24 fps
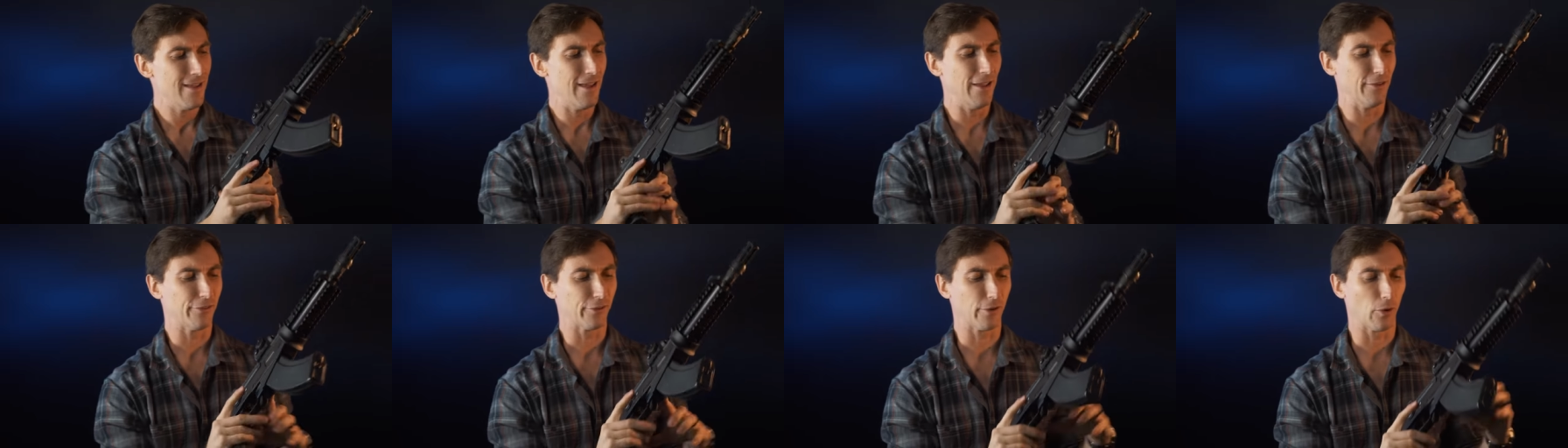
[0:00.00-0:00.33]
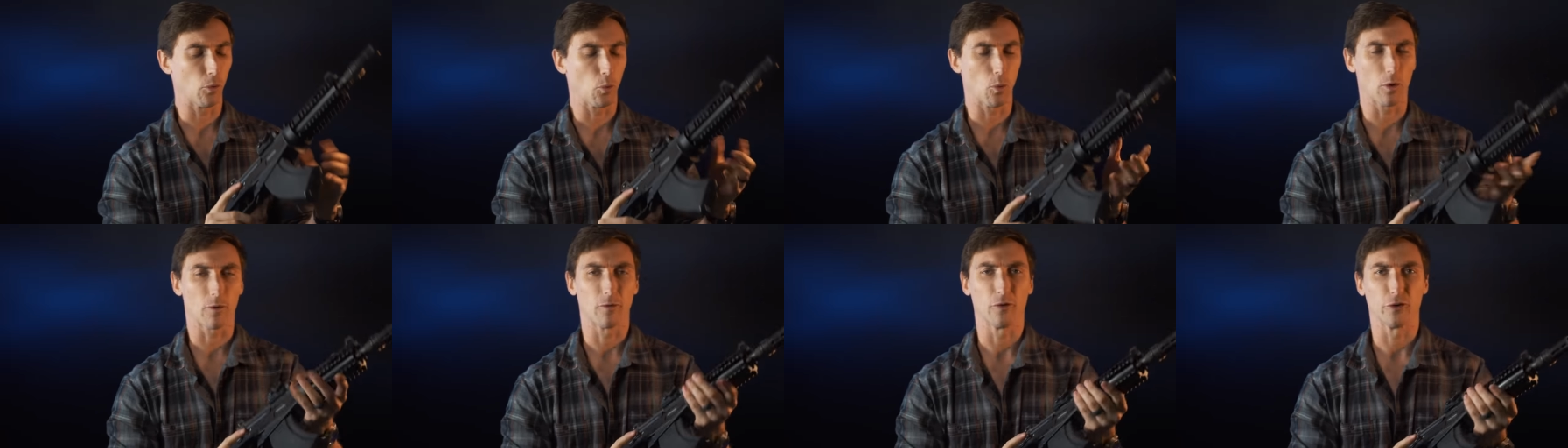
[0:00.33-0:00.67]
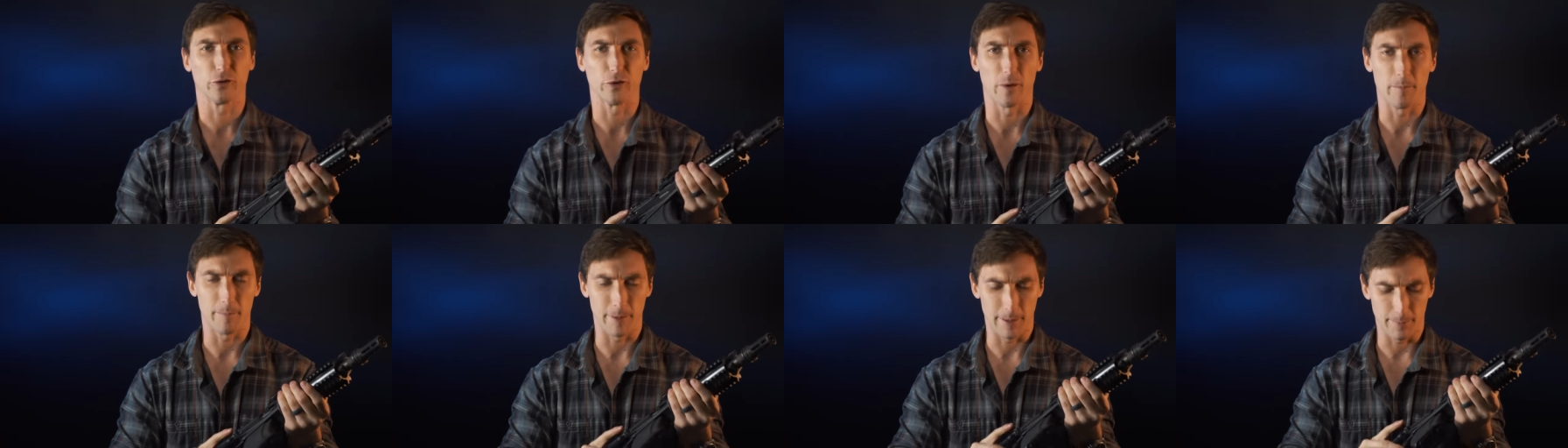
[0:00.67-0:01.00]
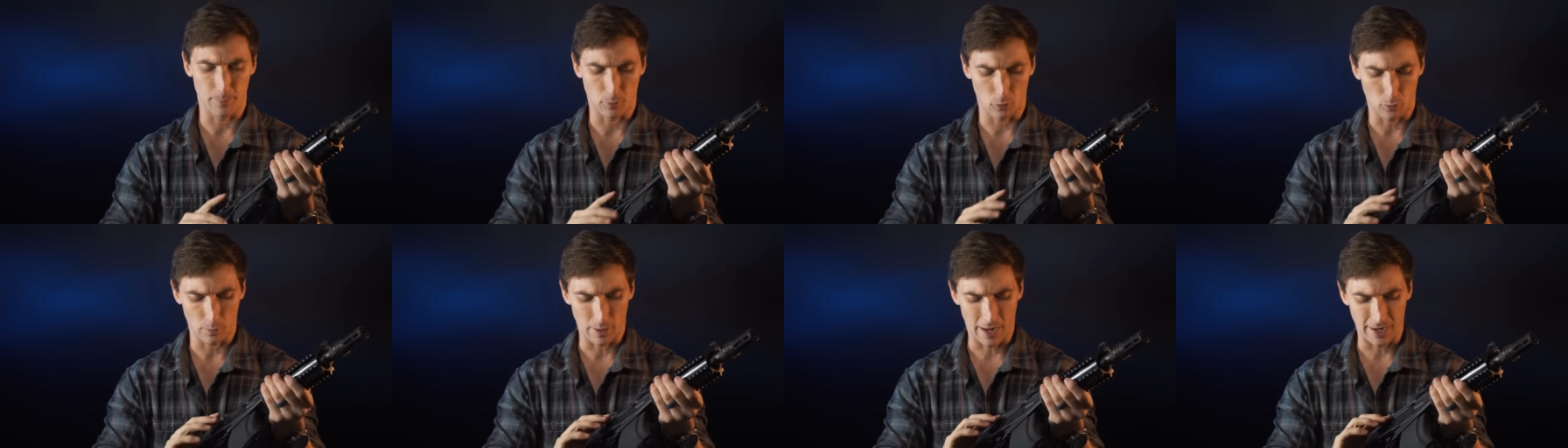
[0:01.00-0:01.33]
it's going to work for some
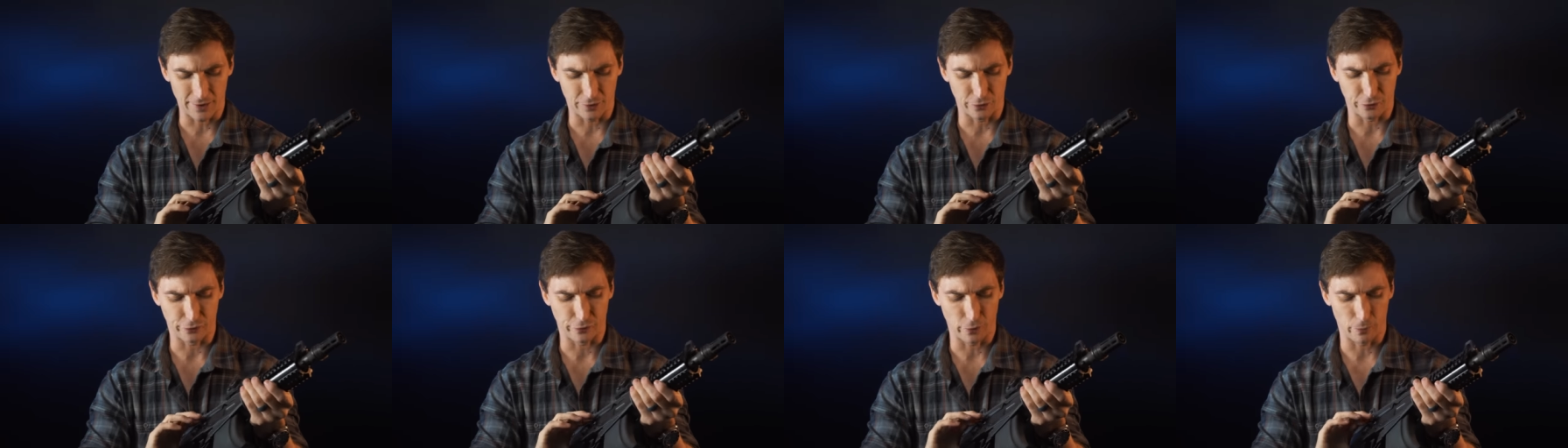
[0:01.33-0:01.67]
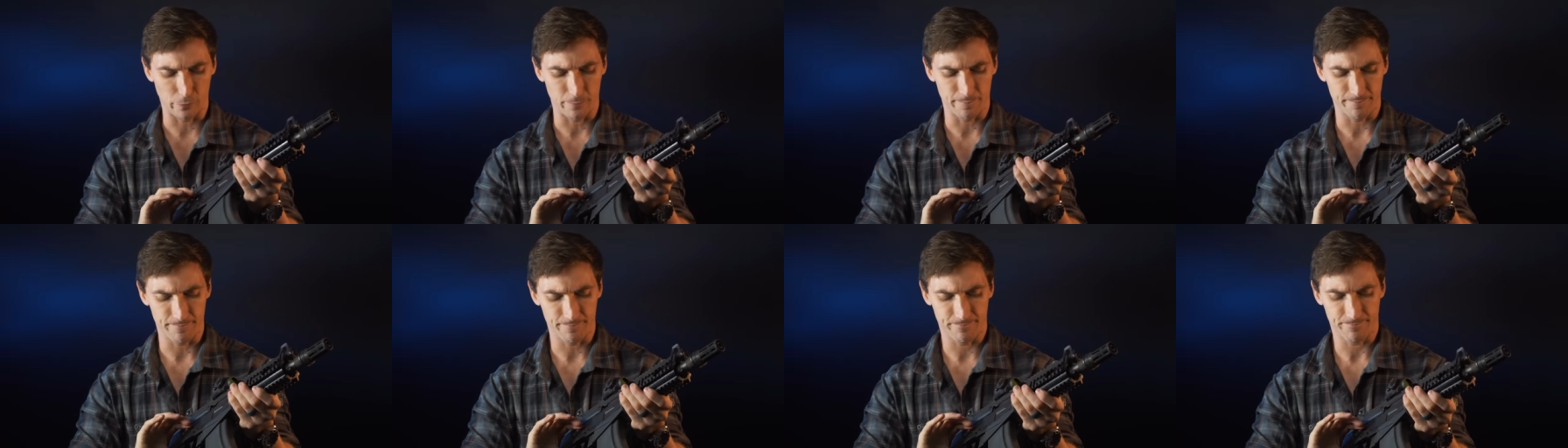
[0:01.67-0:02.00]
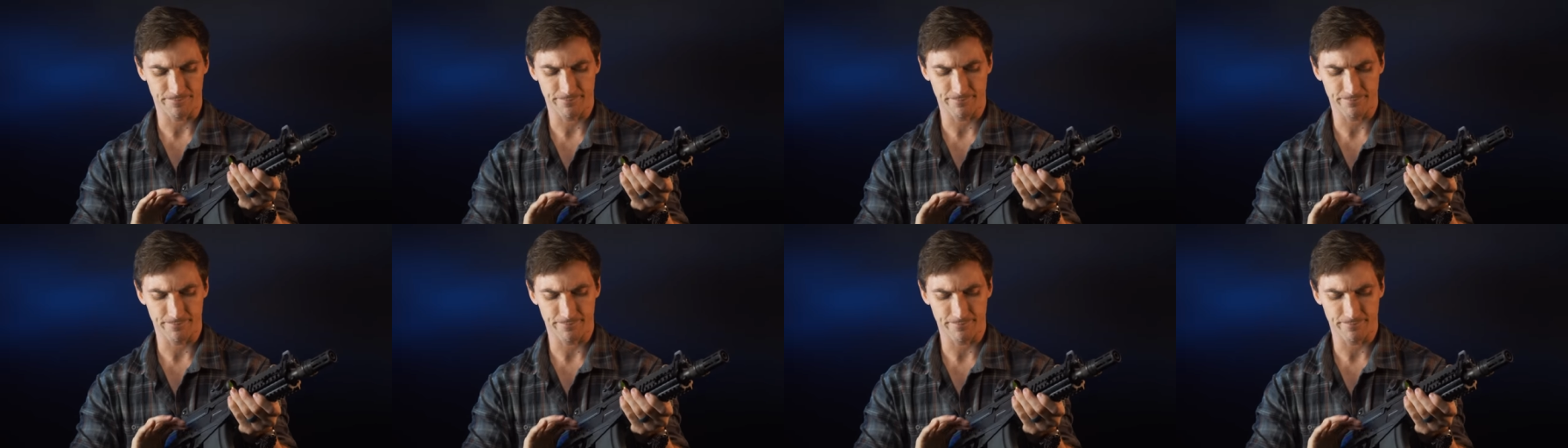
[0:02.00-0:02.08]
people. I just don't